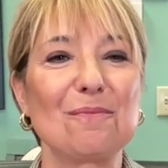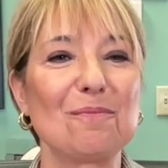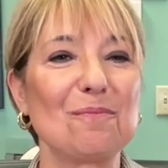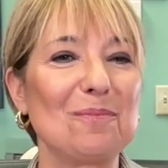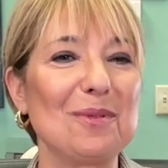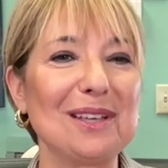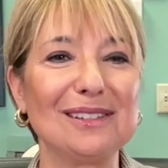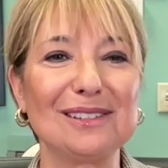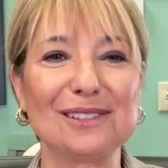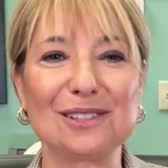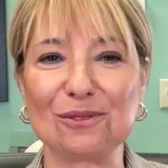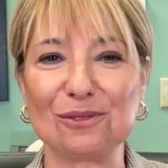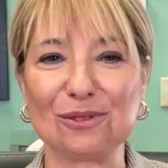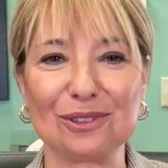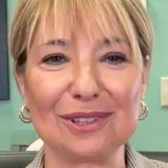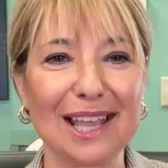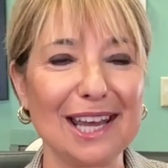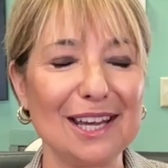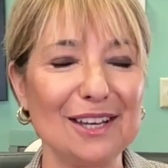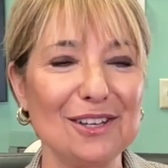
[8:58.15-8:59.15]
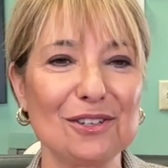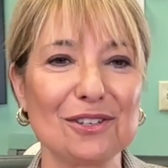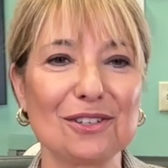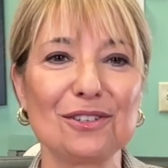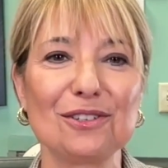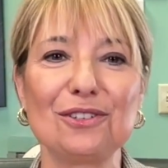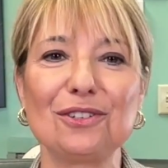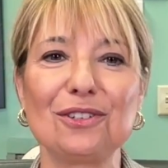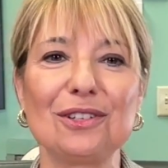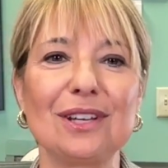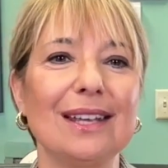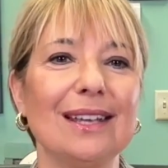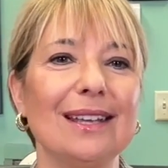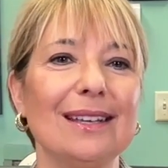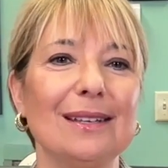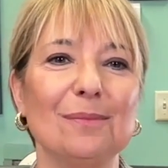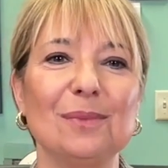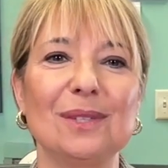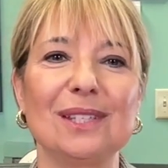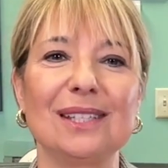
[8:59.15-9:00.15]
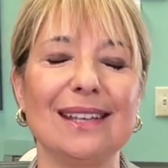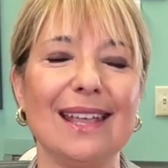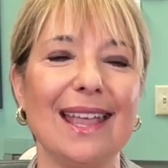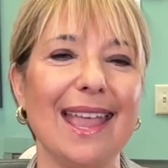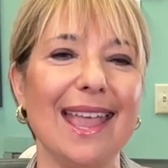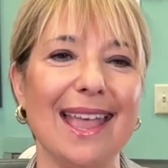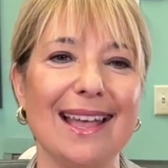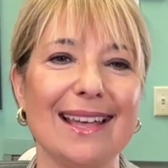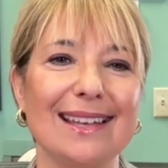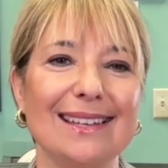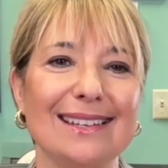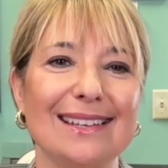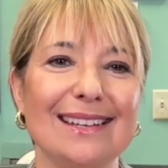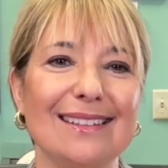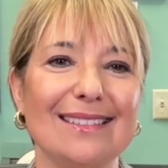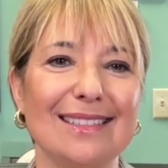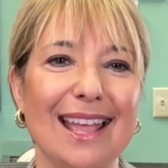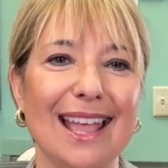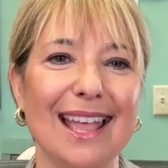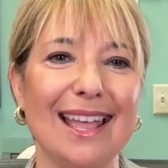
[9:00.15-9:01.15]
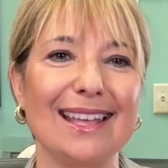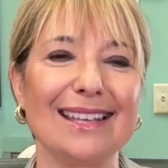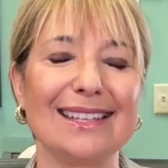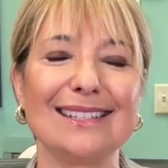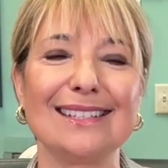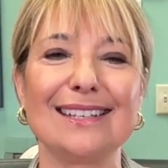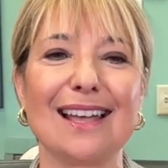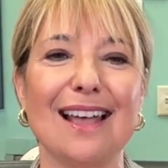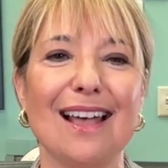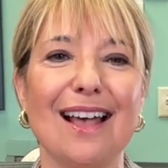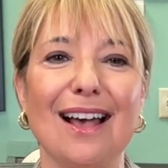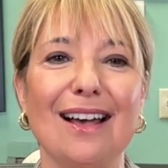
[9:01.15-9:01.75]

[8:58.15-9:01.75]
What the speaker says: build relationships, and then